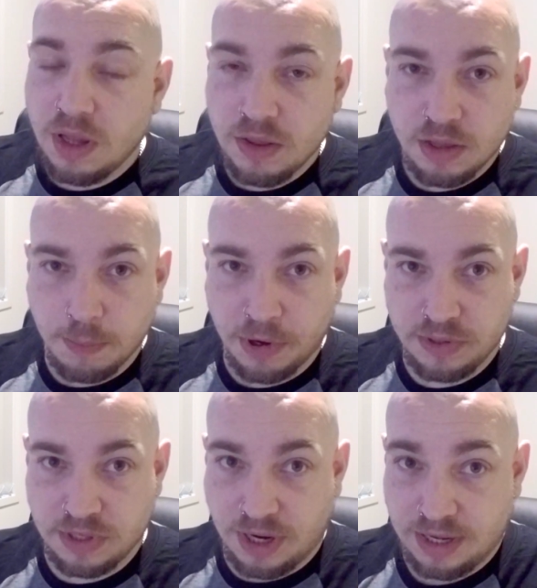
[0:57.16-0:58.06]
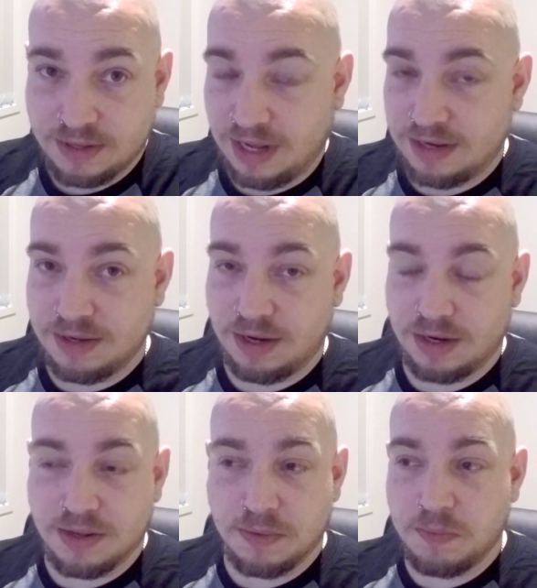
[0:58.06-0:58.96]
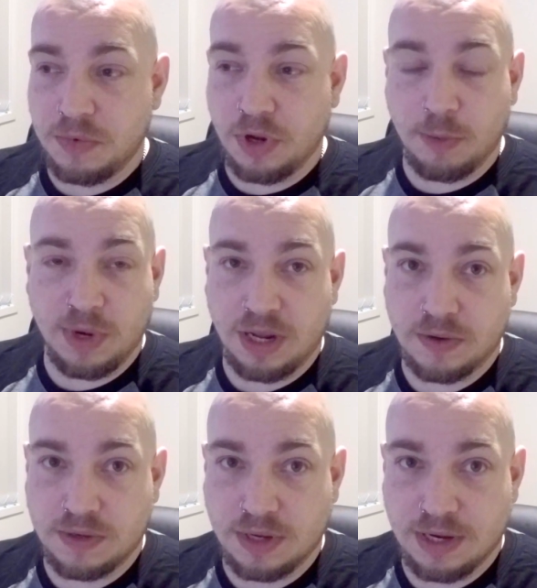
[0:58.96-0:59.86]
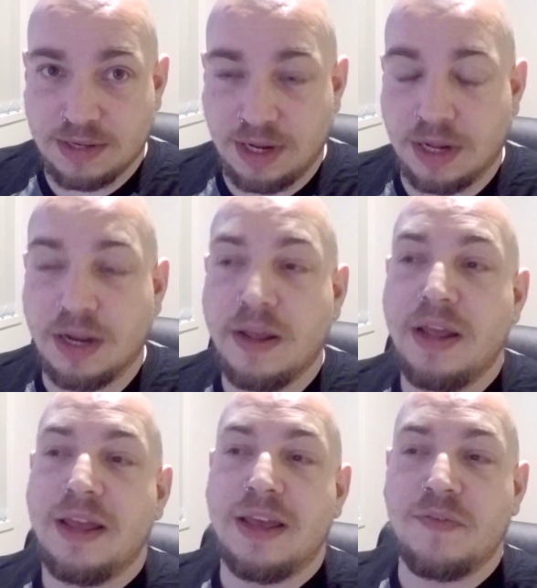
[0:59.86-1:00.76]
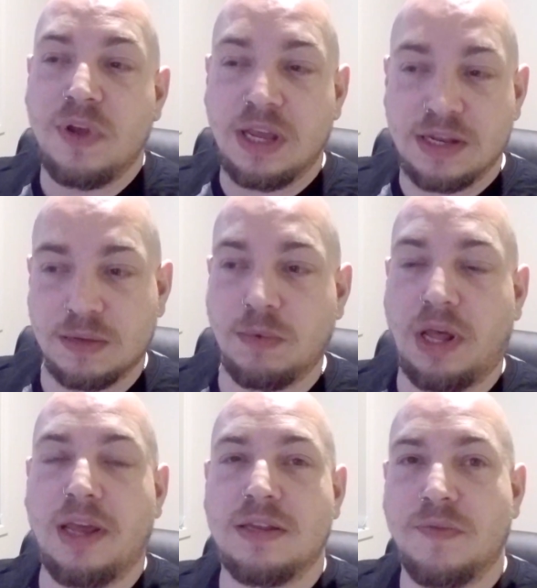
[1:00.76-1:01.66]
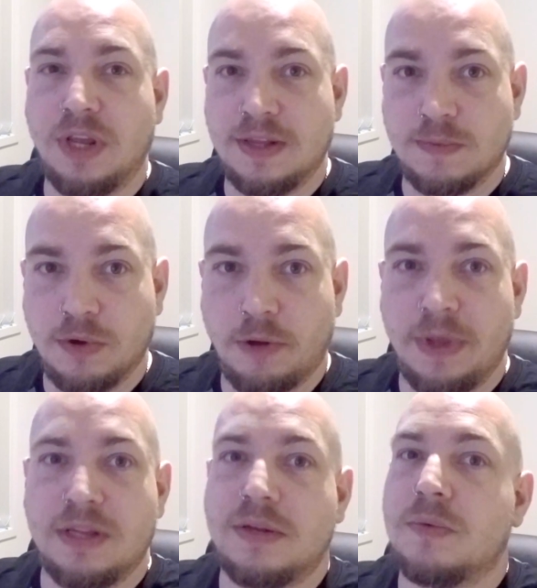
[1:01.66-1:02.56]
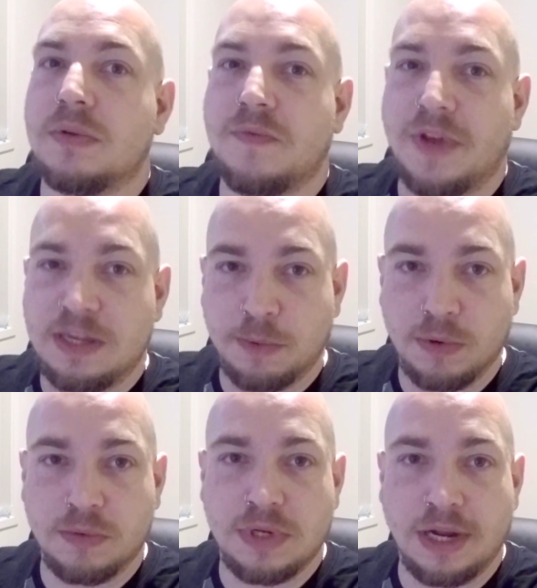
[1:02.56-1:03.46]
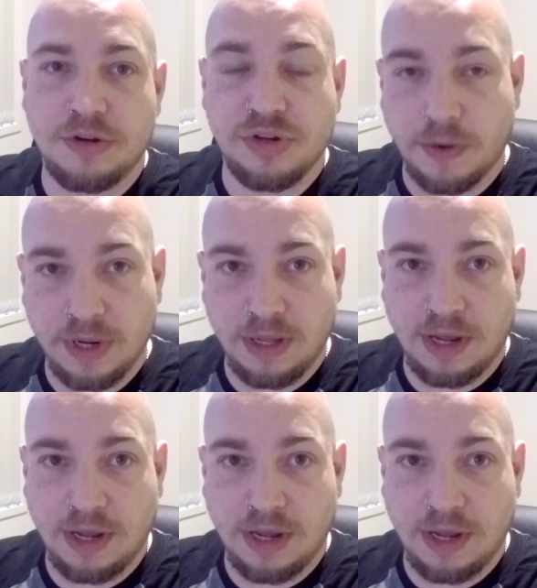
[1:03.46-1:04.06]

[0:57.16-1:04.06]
the post dies. That's it. Nobody else is going to see it. If it gets some likes, if it gets some comments, Facebook will start showing